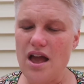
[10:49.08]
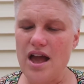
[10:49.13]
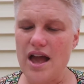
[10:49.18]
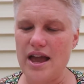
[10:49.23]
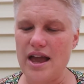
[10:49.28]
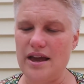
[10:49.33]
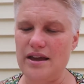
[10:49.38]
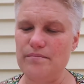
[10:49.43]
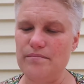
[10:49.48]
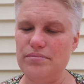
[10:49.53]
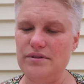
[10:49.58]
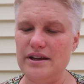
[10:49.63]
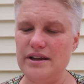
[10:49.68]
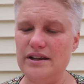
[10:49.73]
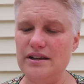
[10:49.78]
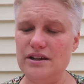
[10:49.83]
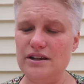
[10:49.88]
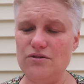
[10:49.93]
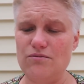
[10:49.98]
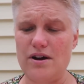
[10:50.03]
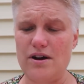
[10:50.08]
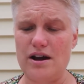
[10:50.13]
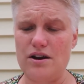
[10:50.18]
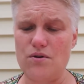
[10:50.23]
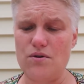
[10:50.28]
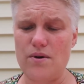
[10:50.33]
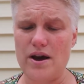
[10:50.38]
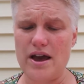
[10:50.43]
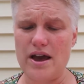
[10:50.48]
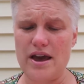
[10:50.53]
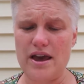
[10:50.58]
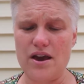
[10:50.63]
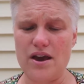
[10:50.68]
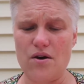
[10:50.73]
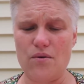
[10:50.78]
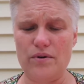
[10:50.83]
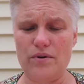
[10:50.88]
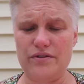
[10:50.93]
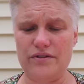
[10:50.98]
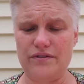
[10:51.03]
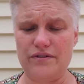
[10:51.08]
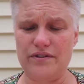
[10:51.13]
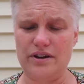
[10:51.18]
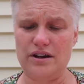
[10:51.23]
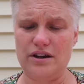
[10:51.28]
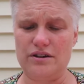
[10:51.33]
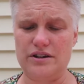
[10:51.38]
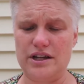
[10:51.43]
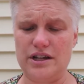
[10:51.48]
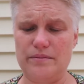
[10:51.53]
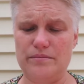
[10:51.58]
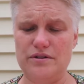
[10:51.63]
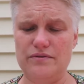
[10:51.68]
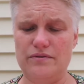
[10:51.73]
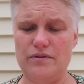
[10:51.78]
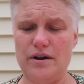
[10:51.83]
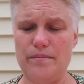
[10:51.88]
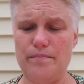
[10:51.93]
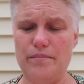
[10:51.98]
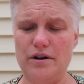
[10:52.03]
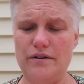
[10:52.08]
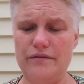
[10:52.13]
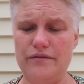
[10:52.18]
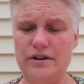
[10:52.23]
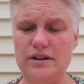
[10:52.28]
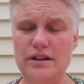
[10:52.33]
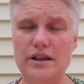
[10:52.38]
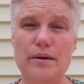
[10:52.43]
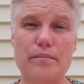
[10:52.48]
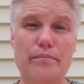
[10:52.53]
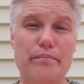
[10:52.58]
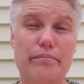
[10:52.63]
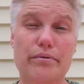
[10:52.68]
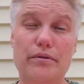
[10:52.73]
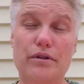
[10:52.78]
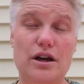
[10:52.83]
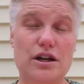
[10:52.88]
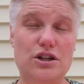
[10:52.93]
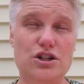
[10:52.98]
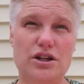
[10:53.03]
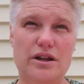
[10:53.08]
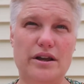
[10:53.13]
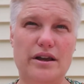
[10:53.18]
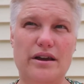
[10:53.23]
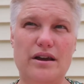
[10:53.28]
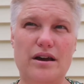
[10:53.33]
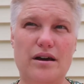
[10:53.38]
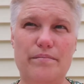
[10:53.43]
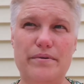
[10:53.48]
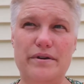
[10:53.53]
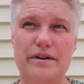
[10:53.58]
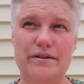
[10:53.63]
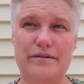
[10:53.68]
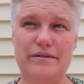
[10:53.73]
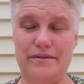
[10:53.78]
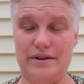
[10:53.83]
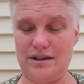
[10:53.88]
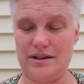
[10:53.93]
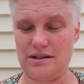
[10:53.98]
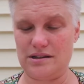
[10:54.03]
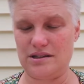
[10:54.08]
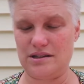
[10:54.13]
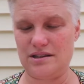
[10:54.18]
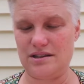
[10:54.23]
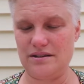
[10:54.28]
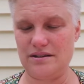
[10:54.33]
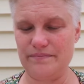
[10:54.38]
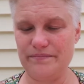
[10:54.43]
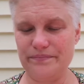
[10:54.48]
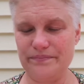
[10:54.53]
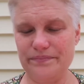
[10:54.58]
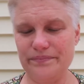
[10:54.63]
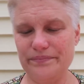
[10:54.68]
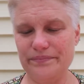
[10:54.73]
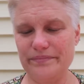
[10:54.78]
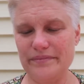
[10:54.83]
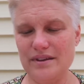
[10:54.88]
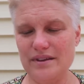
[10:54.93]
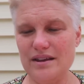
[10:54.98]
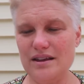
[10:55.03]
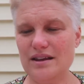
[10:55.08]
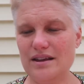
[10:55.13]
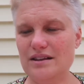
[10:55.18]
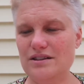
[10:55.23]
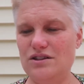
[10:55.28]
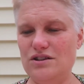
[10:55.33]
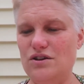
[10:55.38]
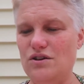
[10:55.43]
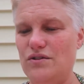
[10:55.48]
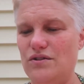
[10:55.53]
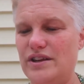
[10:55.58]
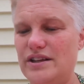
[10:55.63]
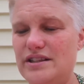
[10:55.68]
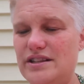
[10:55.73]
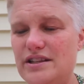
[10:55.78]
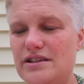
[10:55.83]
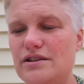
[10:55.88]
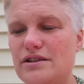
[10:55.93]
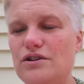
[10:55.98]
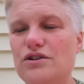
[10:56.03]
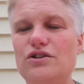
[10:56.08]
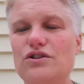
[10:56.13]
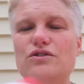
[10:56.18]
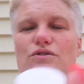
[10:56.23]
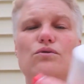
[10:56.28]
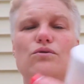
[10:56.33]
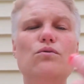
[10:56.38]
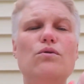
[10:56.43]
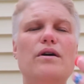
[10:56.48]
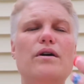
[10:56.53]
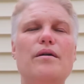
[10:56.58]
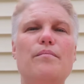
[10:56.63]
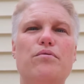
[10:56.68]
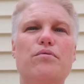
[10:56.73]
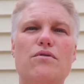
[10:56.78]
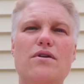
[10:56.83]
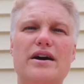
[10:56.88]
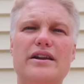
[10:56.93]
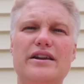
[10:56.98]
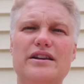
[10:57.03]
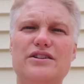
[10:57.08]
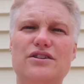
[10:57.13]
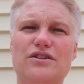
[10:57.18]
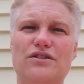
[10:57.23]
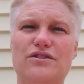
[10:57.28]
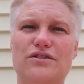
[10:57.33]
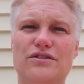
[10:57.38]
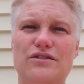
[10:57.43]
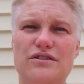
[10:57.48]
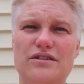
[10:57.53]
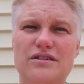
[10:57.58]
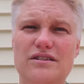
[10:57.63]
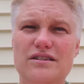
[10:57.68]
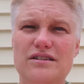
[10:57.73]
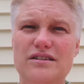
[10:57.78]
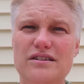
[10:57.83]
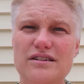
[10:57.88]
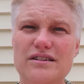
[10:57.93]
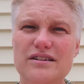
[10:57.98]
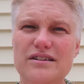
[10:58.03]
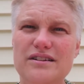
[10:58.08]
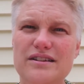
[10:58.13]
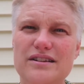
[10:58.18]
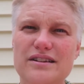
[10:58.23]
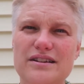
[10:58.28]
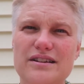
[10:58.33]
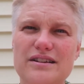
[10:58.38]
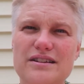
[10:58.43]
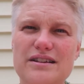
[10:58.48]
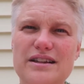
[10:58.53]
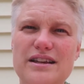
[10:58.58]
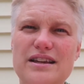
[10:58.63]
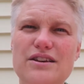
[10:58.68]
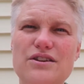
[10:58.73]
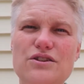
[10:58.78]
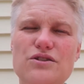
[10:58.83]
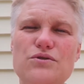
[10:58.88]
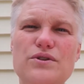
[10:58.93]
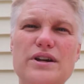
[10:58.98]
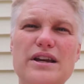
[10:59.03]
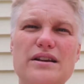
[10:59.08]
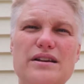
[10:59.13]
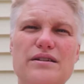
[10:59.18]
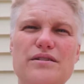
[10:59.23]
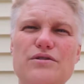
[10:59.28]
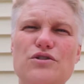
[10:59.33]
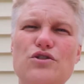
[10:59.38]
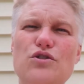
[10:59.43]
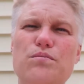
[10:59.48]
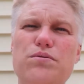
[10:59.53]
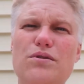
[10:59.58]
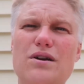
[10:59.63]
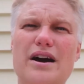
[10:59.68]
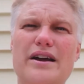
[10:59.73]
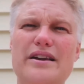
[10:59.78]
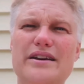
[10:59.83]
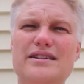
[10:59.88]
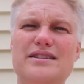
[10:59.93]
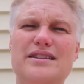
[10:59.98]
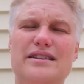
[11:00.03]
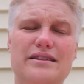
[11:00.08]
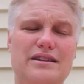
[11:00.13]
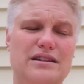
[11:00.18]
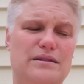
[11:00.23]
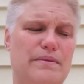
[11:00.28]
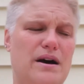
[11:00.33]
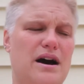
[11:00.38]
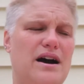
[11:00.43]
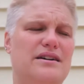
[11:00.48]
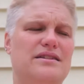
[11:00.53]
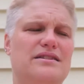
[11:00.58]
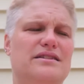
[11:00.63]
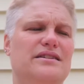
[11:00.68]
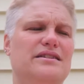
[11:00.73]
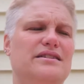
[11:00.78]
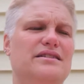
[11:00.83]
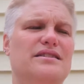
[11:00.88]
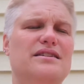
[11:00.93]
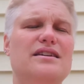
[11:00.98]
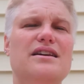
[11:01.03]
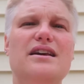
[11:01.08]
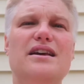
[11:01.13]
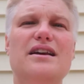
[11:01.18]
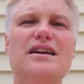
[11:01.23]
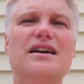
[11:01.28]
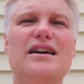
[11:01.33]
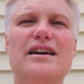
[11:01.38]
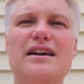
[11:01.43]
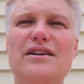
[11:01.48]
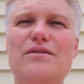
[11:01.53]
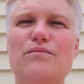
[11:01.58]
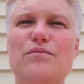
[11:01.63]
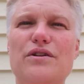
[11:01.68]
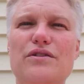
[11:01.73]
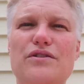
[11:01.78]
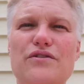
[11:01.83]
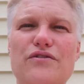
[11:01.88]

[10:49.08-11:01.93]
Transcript: and blend it right away with your fingertips for a perfectly blushing appearance. So this is a new product alert. See, you get new products in these boxes and we're the